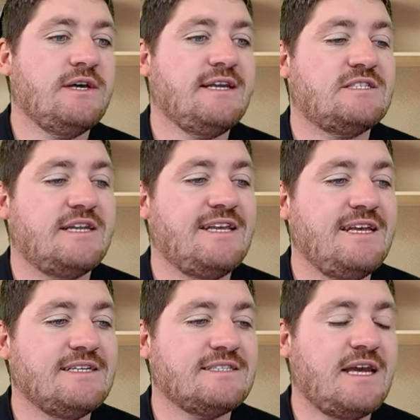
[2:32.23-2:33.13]
He said
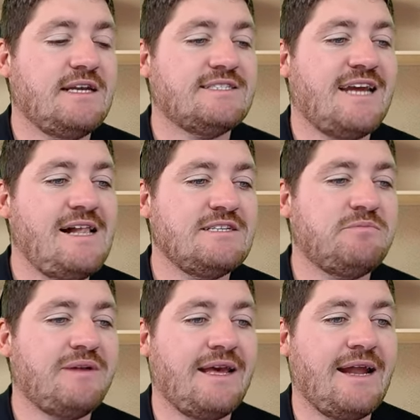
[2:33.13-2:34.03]
he's a talented
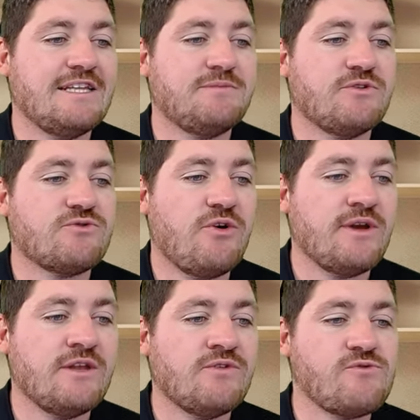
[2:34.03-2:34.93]
player, and he's been
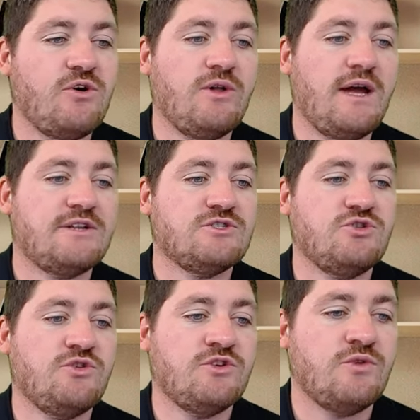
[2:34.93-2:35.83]
growing in the role at his
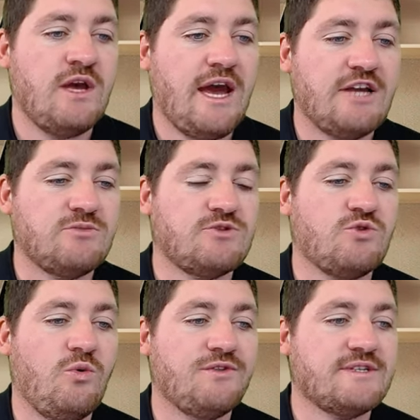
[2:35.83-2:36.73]
union, as we
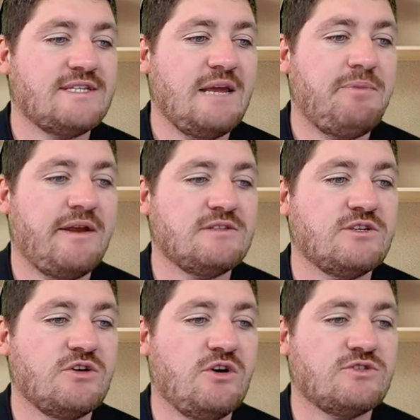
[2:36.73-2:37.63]
saw with his late penalty
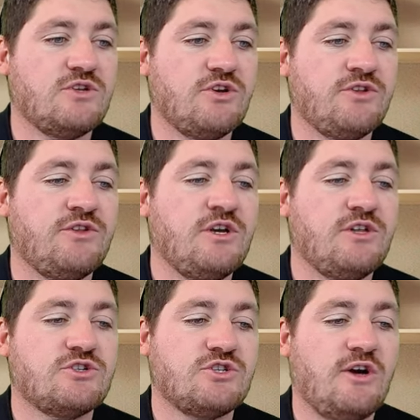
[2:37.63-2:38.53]
goal to earn
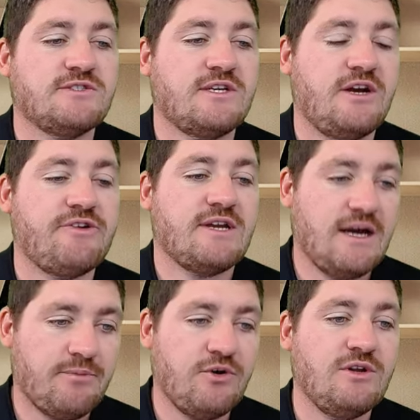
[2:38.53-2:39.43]
the Sharks the Curry
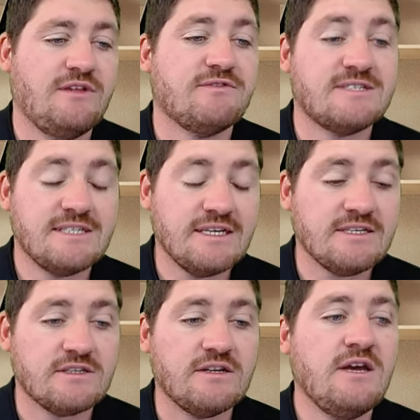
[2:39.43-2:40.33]
Cup earlier this
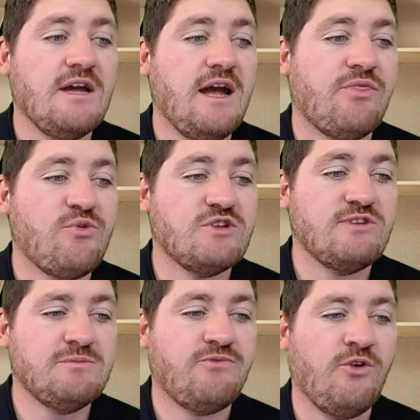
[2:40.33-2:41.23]
season. And through his
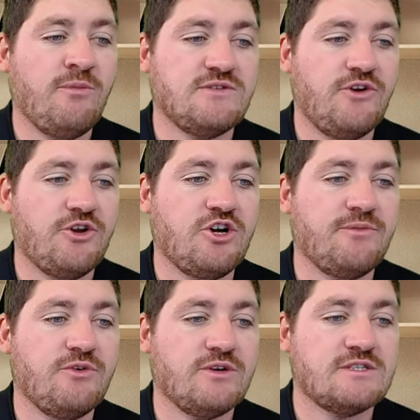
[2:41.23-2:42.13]
recent performance in the
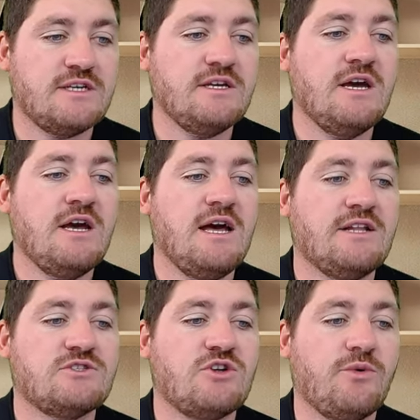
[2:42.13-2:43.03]
Vodacom URC,
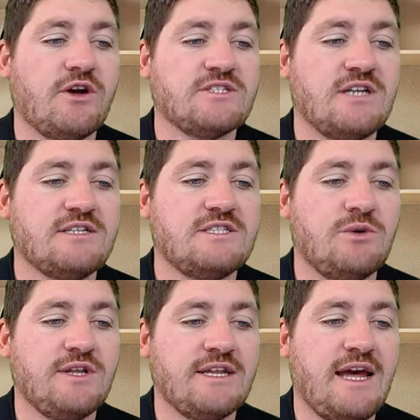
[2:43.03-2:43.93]
and so we are excited to see
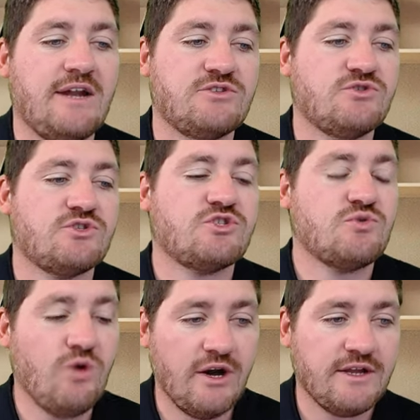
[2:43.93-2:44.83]
what he can add to the
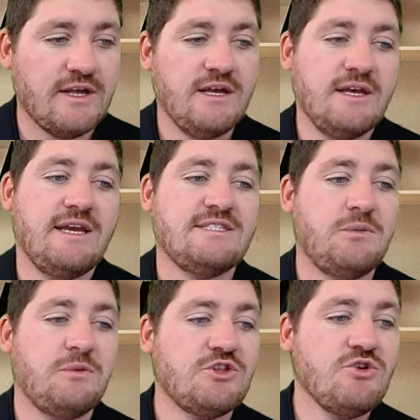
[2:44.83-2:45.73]
squad. He said,
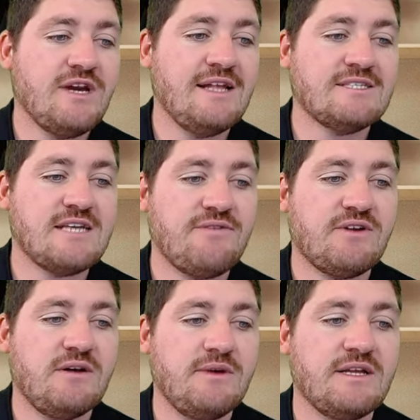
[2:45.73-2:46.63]
with the UK and South
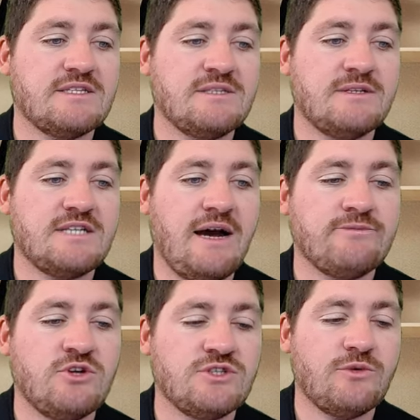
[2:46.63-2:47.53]
Africa being in similar time
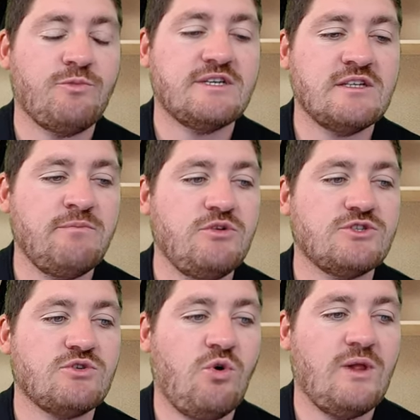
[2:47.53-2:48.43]
zones, it will be simple
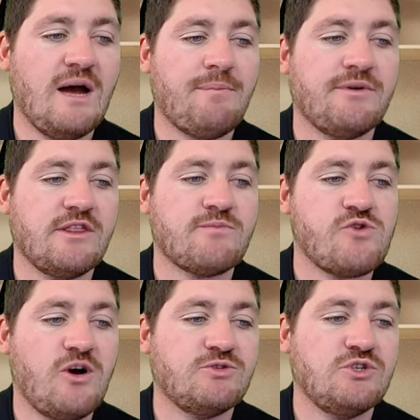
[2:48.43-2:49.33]
to call up another
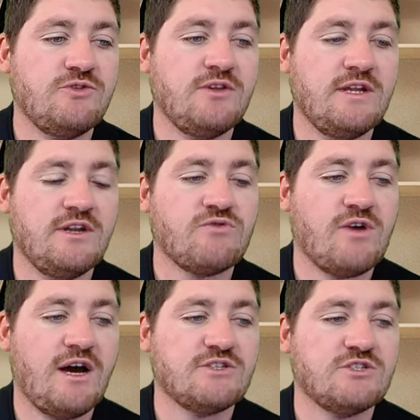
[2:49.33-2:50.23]
prop should the need
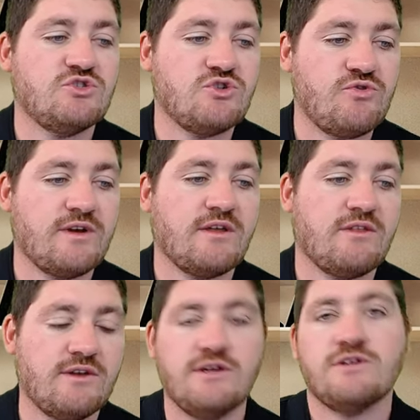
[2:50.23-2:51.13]
arise during
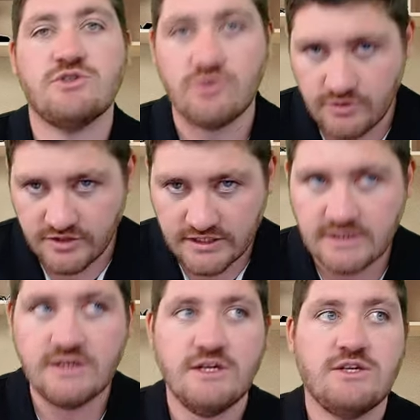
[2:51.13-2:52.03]
the tour.
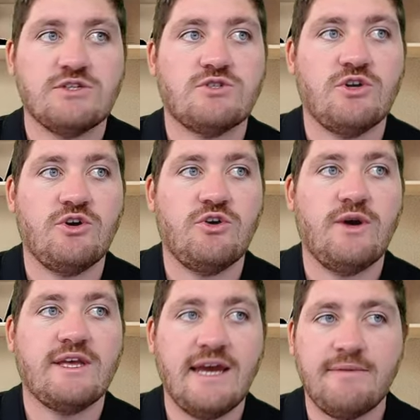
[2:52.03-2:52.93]
So,
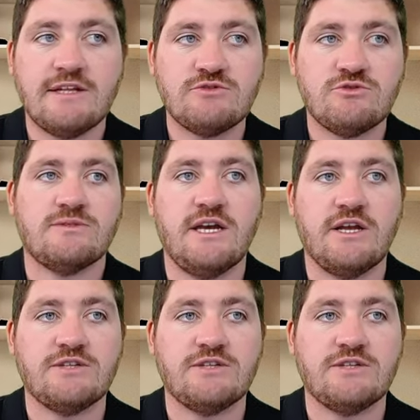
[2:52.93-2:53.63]
again, that's what I'm saying.